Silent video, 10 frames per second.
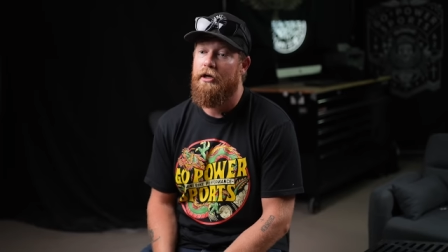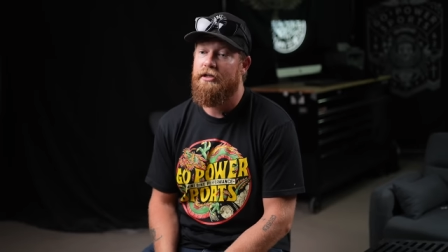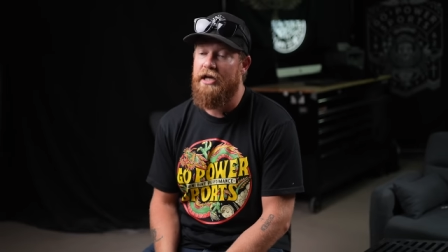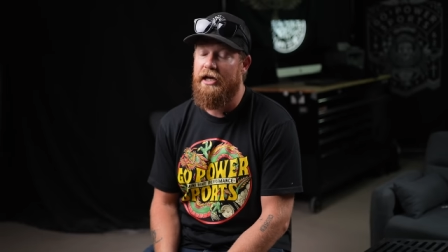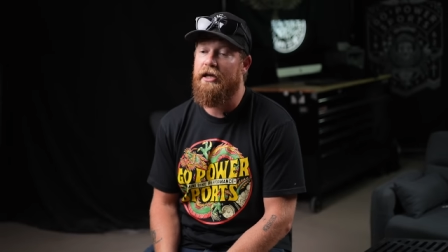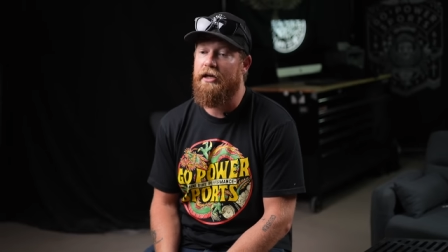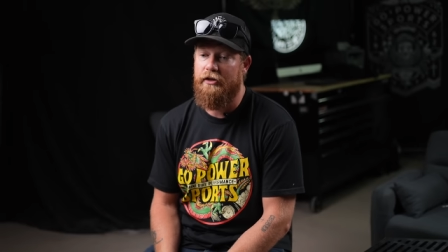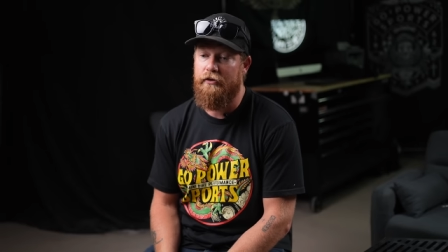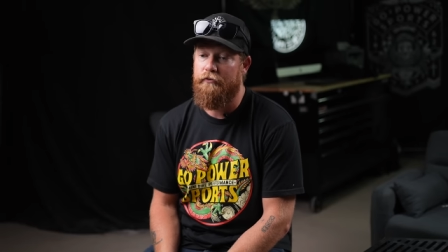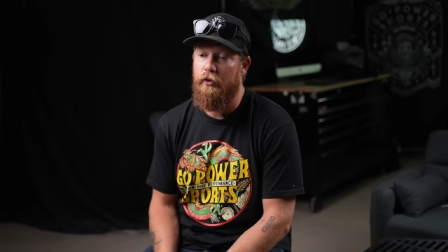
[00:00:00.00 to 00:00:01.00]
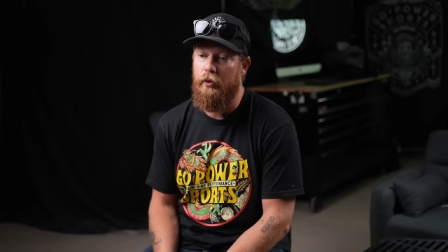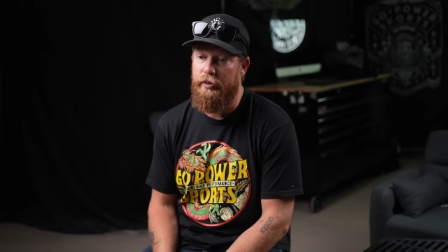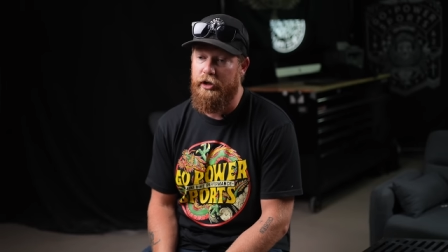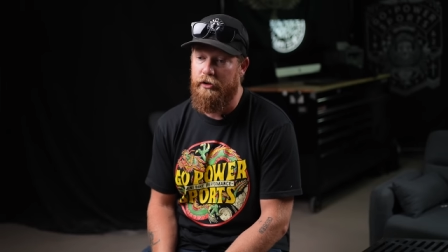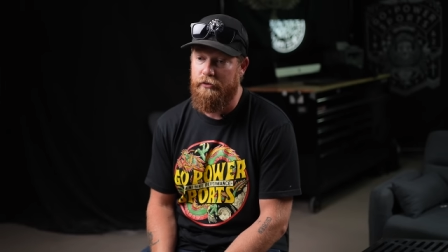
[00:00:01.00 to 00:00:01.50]
taking in the full
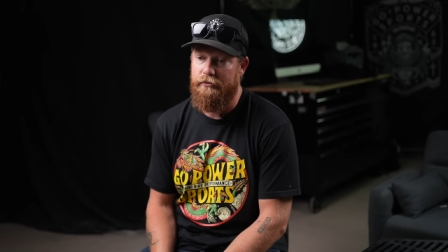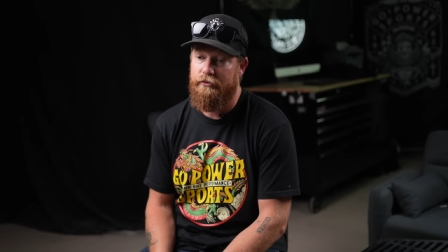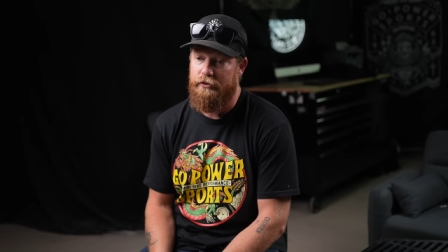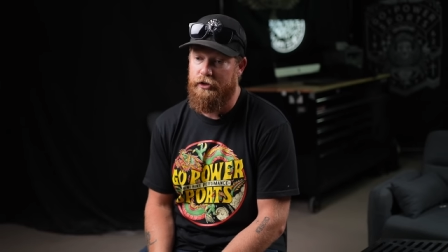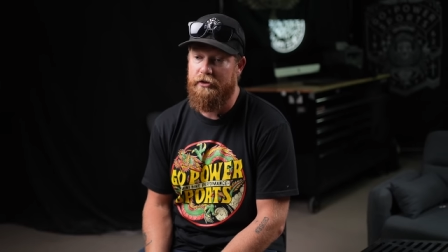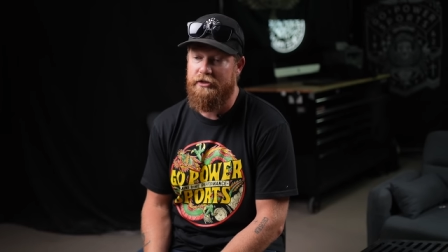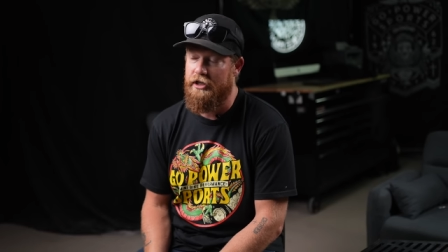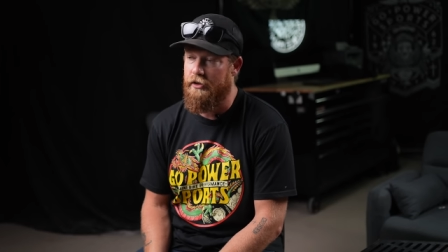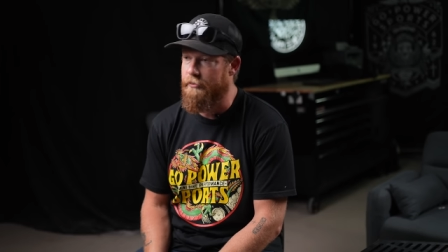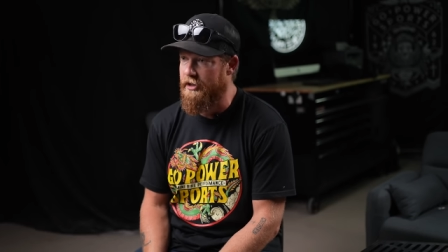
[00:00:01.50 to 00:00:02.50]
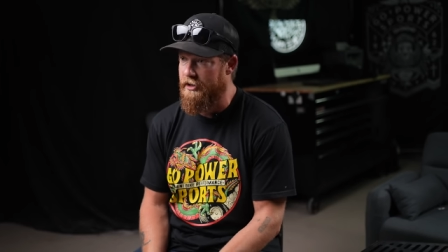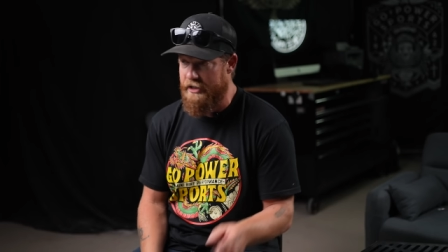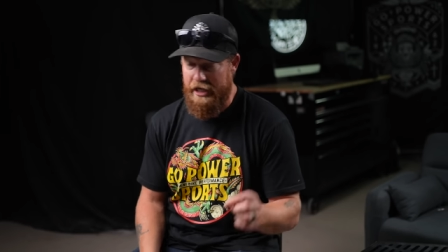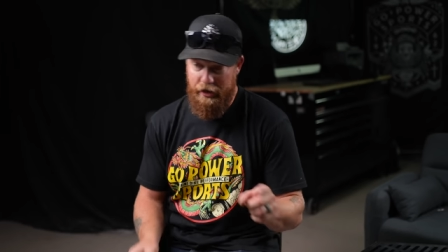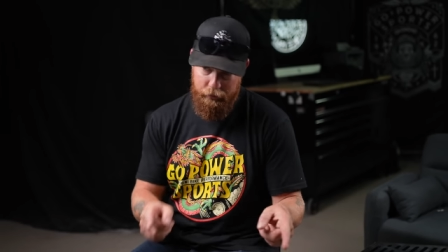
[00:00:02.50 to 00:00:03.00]
build. You could see them kneeling
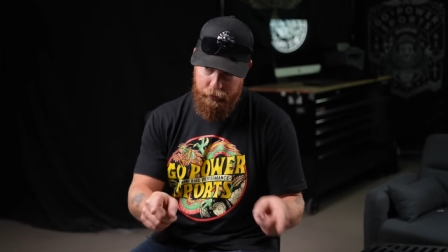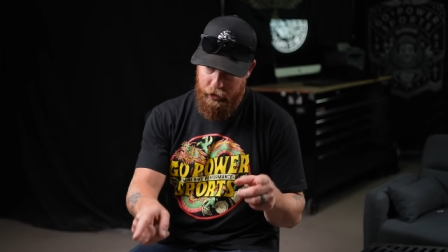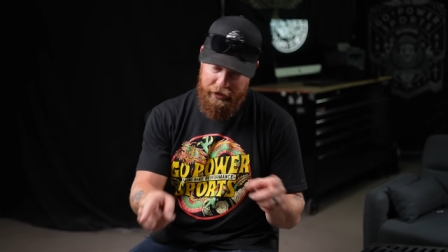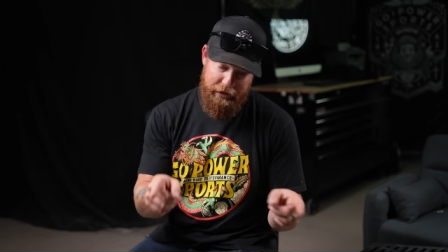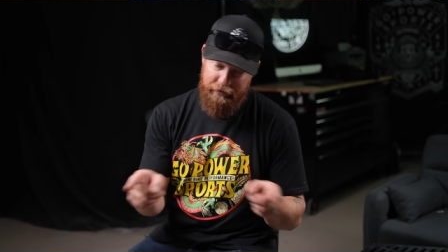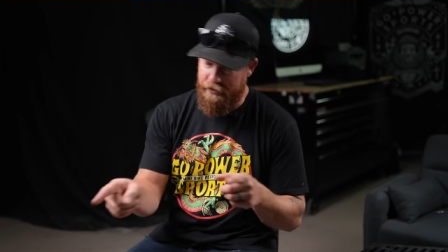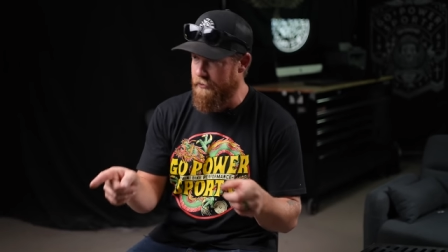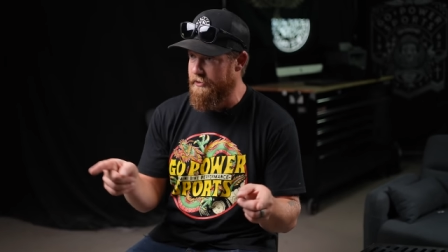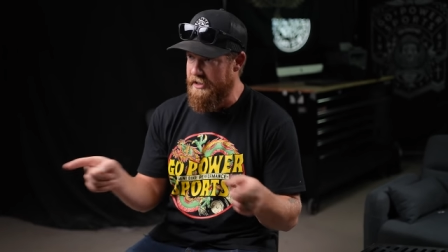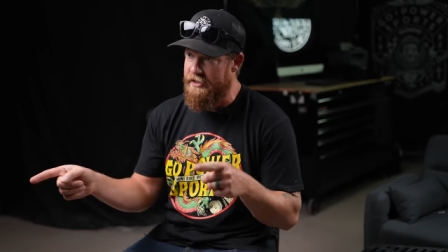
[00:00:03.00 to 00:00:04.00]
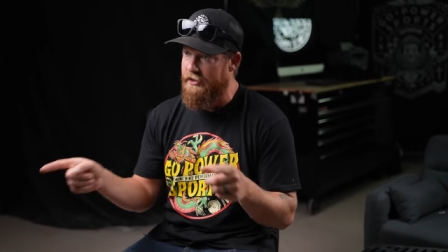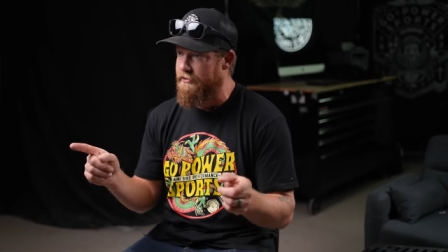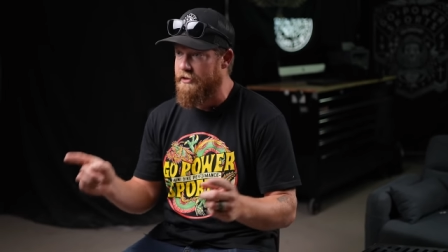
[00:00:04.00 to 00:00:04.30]
down, pointing at little details